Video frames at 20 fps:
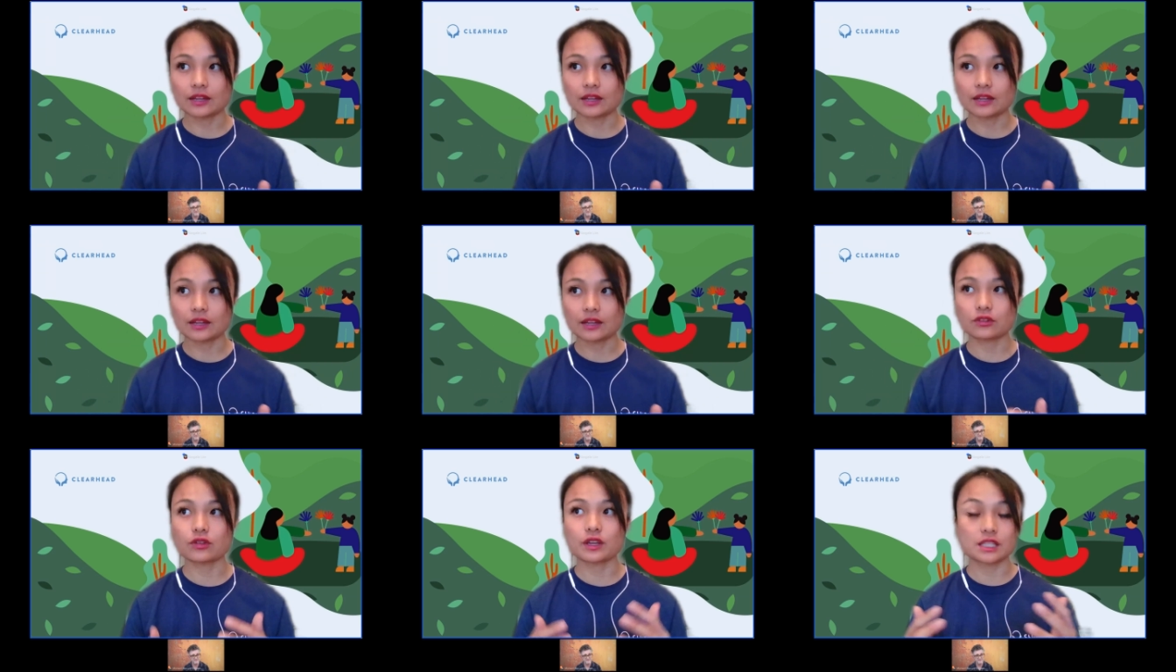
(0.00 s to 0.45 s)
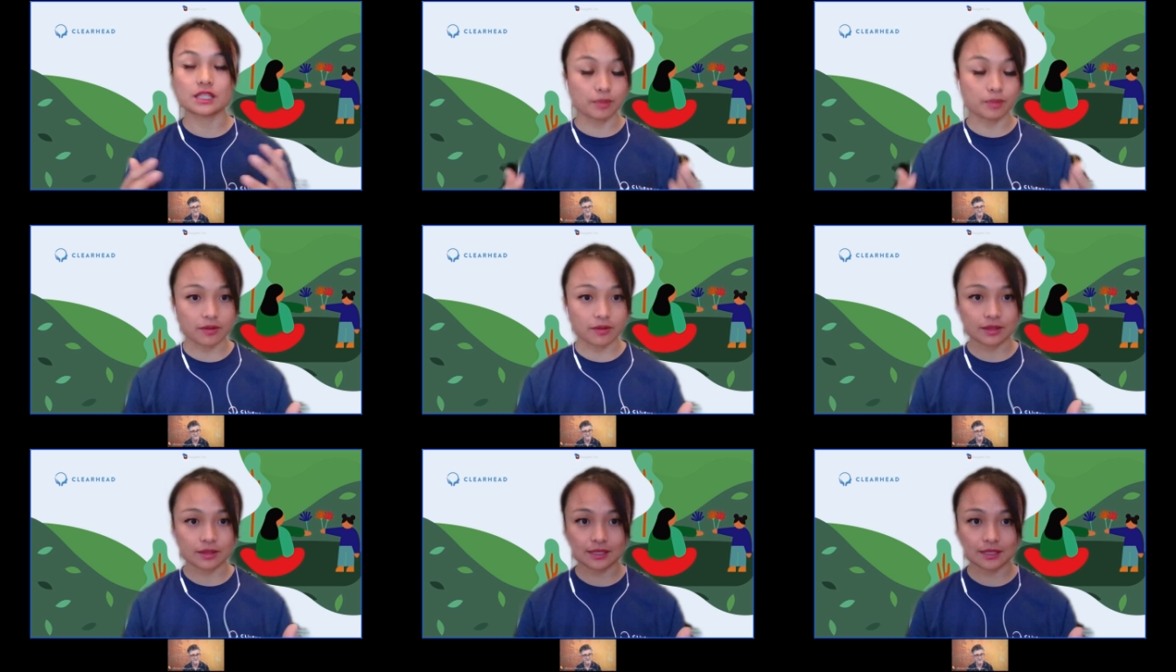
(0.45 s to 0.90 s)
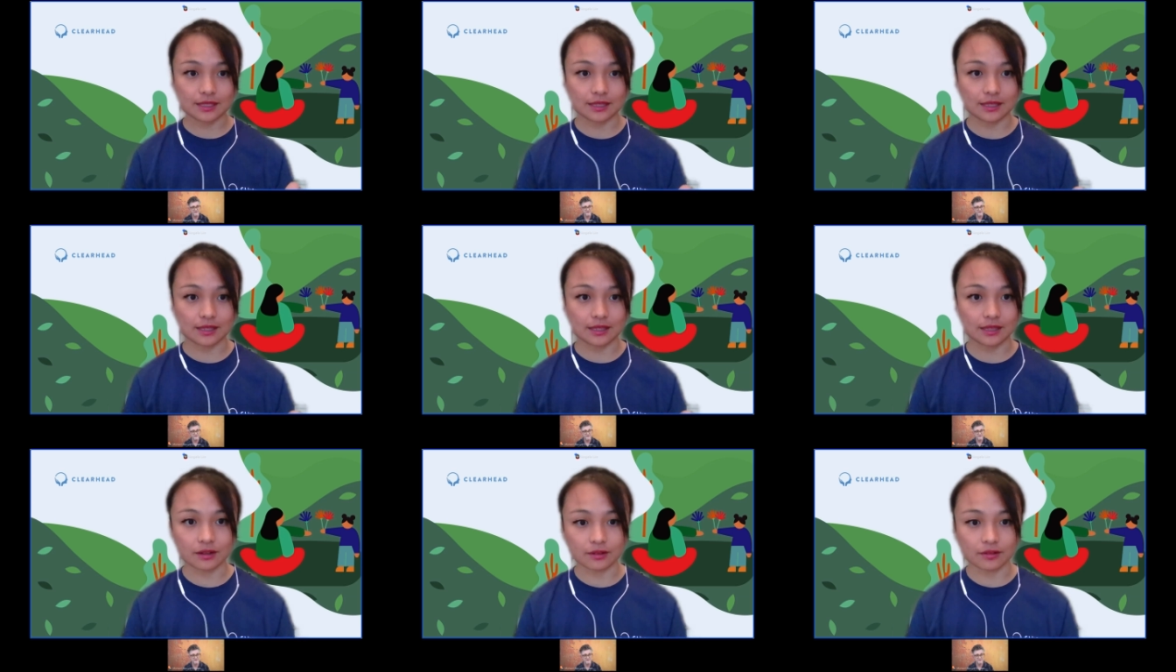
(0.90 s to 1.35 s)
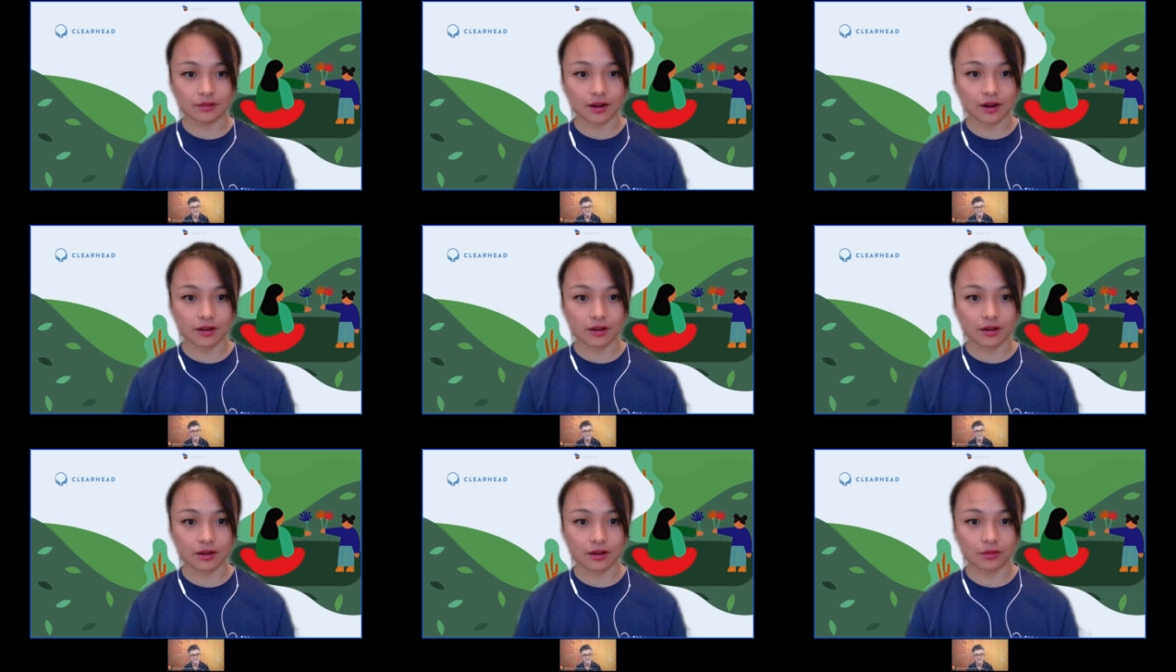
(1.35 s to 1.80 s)
and transparency
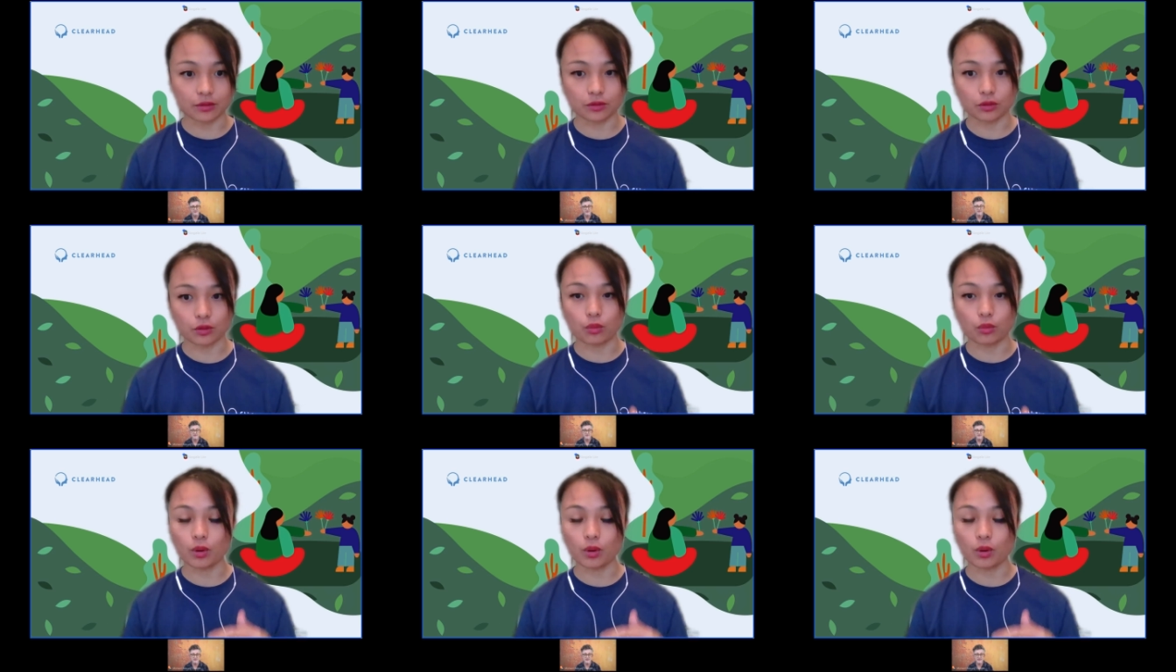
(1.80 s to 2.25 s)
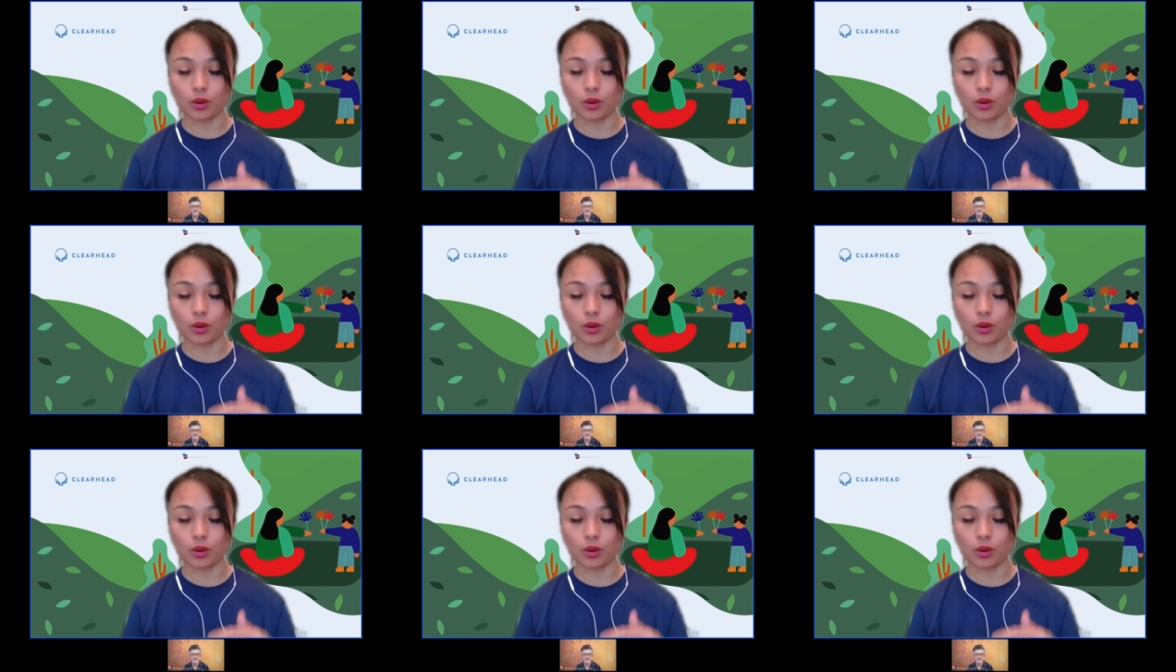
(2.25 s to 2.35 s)
around you know yeah.